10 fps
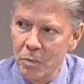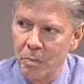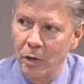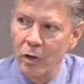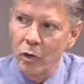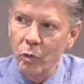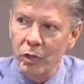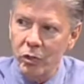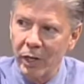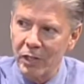but who
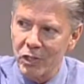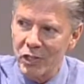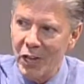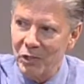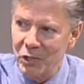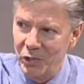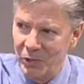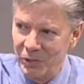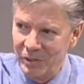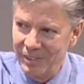we're trying to sell
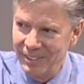to,